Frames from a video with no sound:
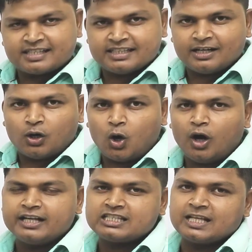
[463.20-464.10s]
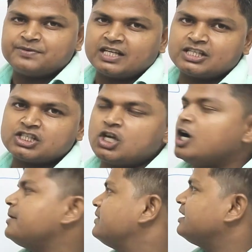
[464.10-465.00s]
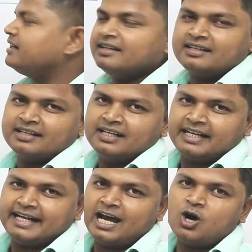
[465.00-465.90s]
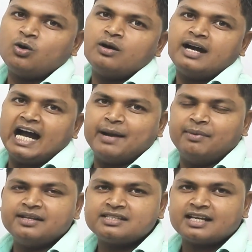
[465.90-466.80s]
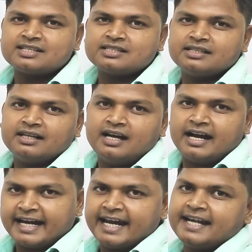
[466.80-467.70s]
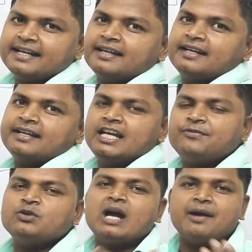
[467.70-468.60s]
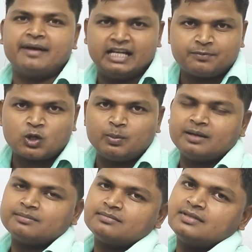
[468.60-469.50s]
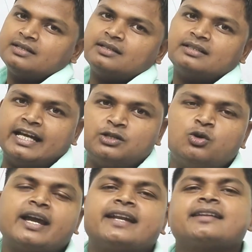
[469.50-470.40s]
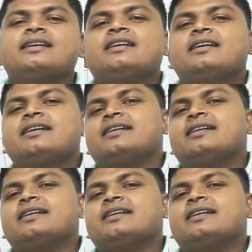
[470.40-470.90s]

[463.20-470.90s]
This is the whole descriptions of the heart. Now I will discuss again. If you have any problem, then you can